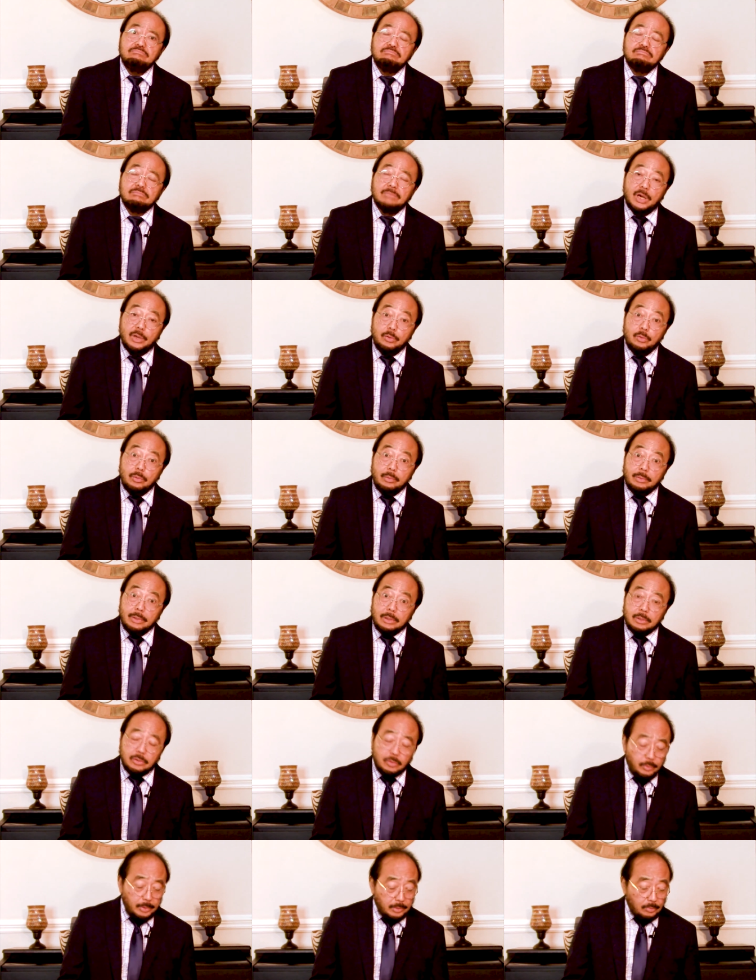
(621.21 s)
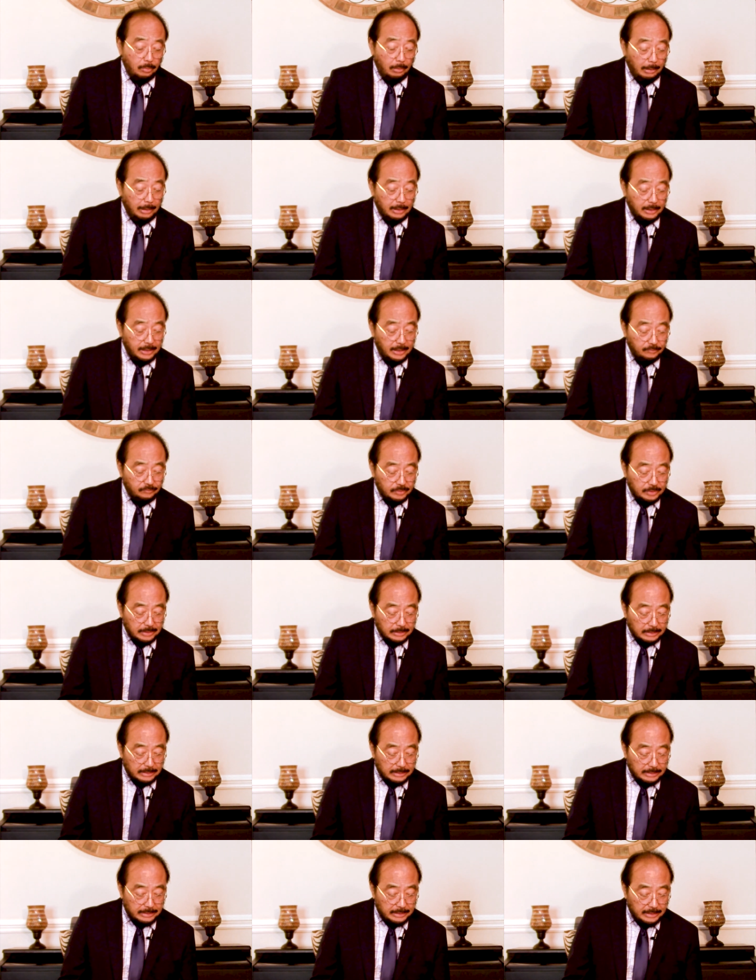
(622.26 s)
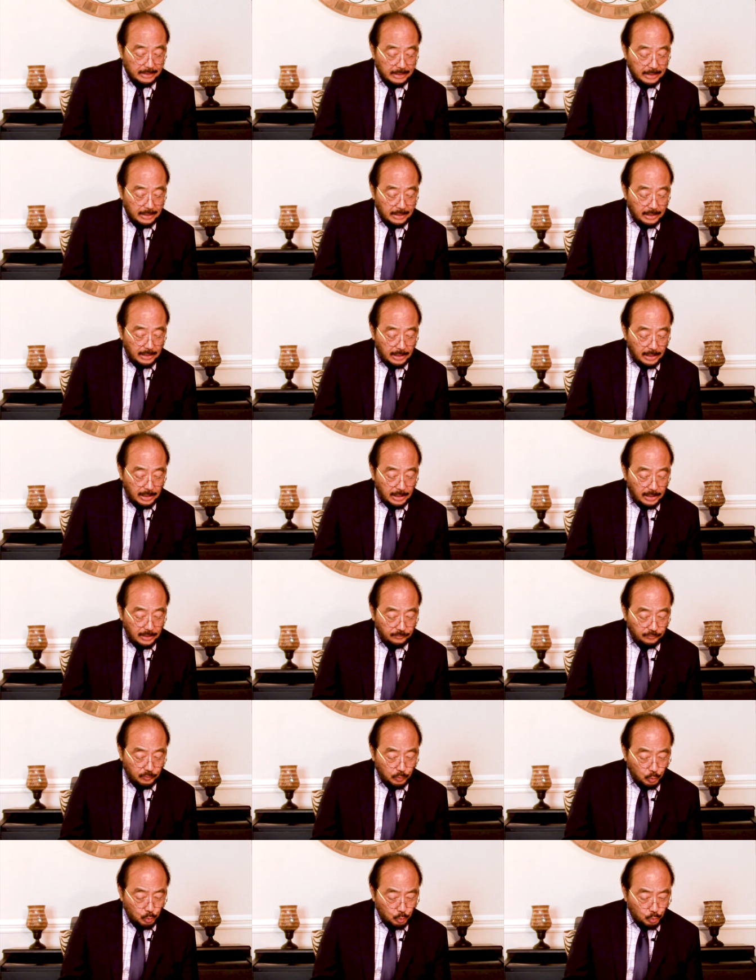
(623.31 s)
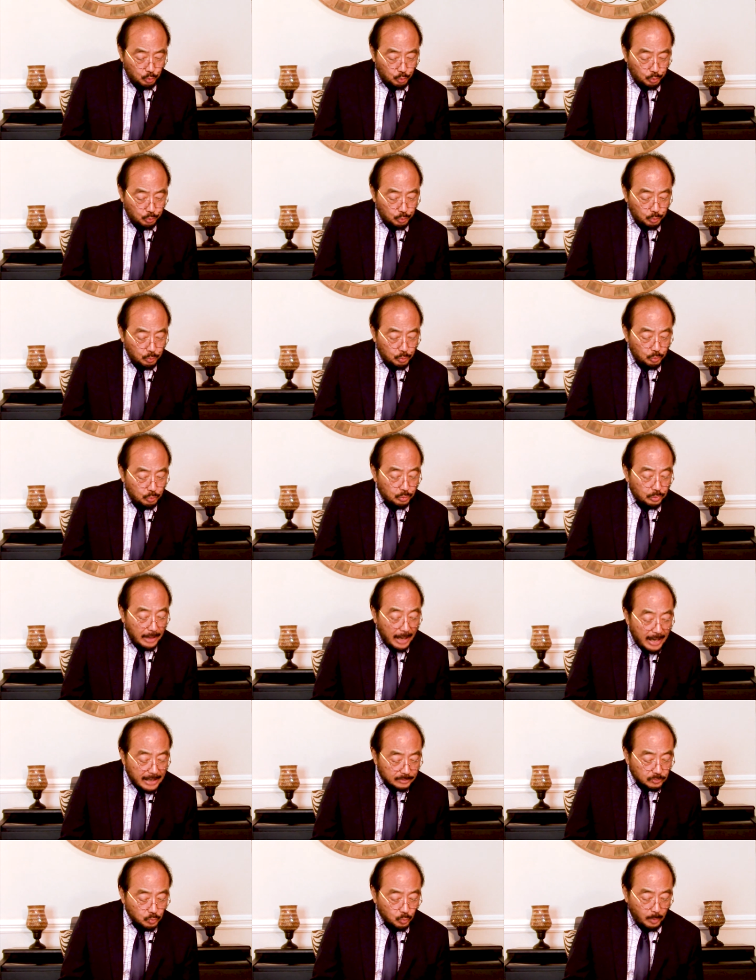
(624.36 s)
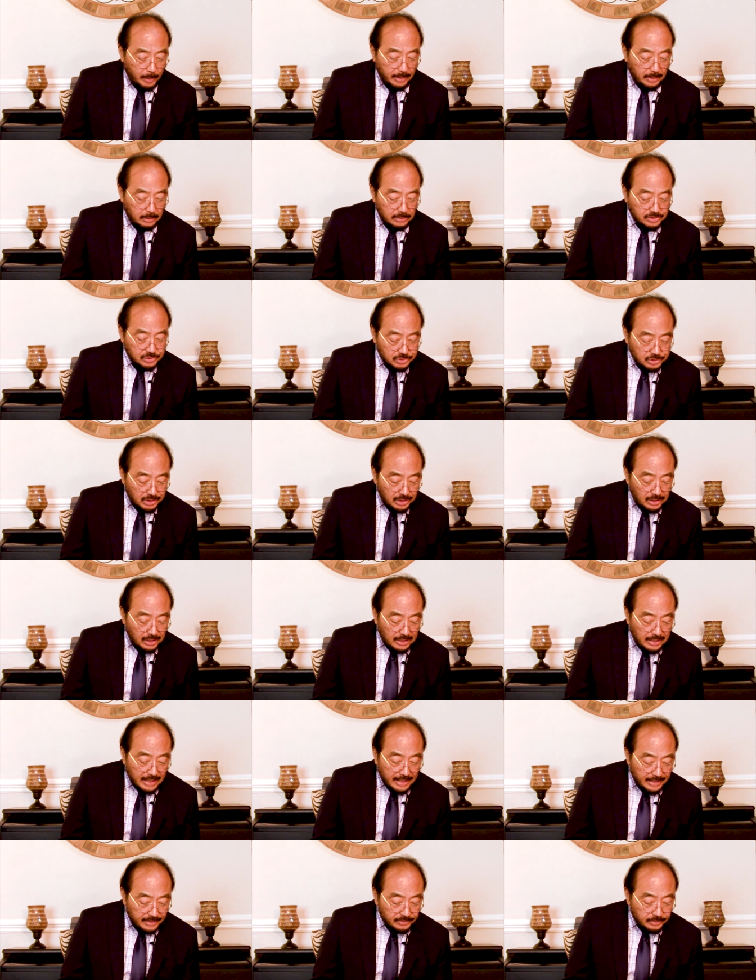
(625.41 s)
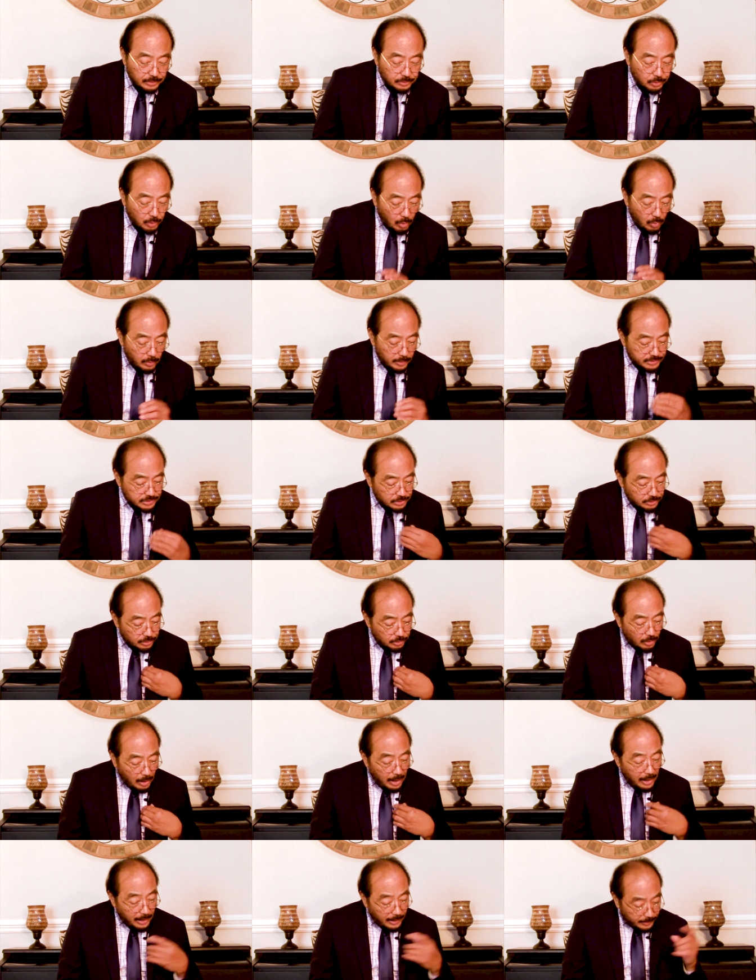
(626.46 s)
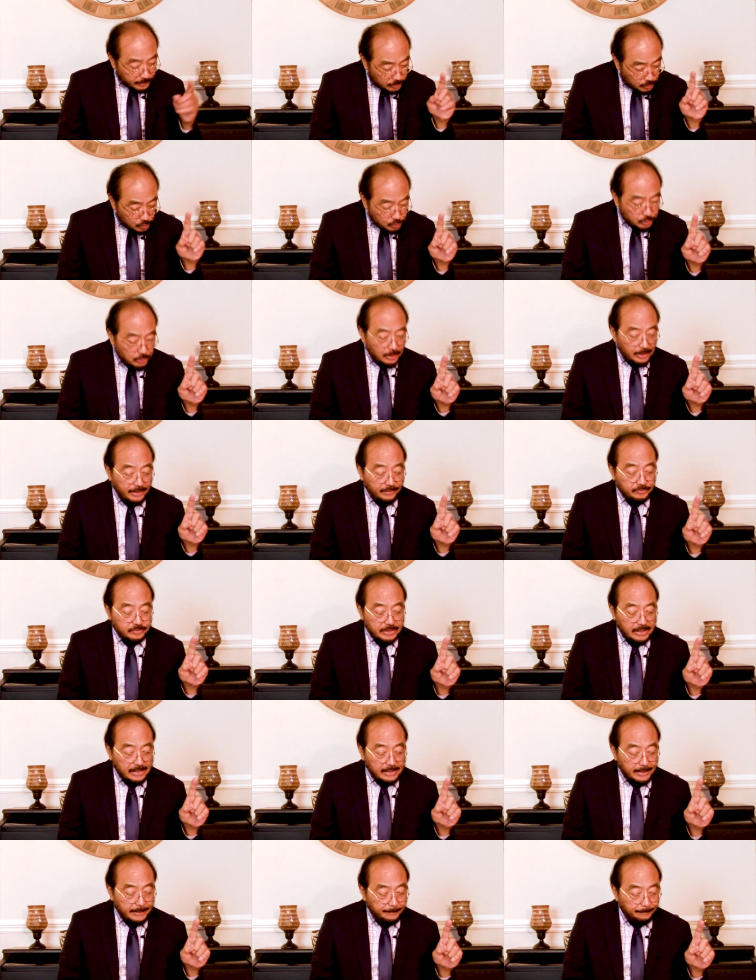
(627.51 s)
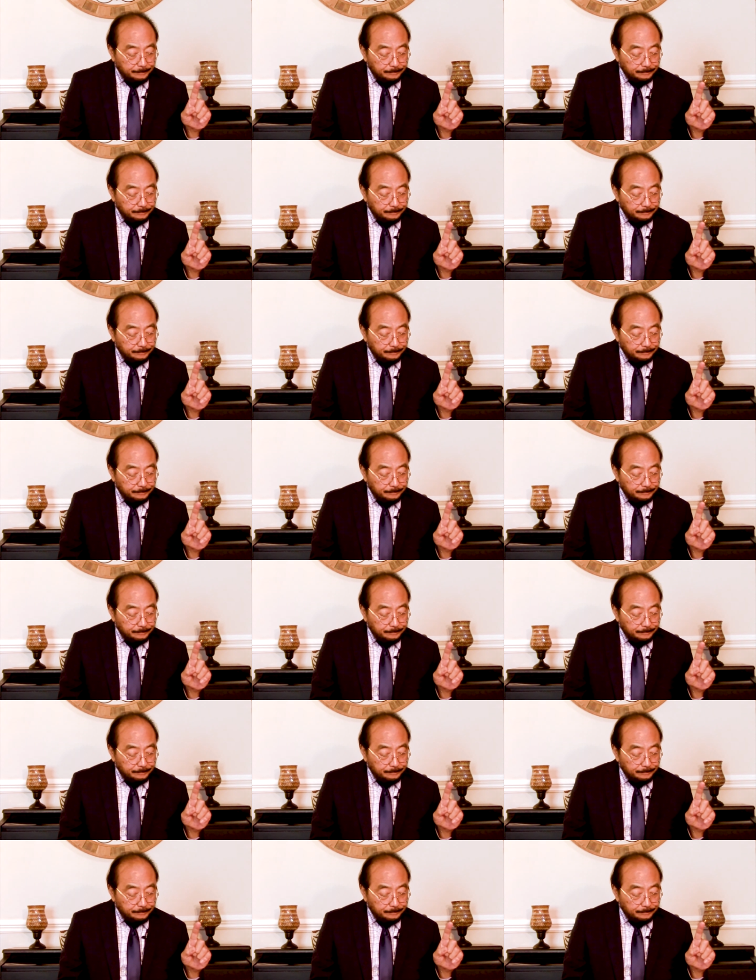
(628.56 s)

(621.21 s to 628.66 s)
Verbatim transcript: Well, you aren't doing well, evidently. And if you do not well, sin lieth the door. It's in your heart. You still have time.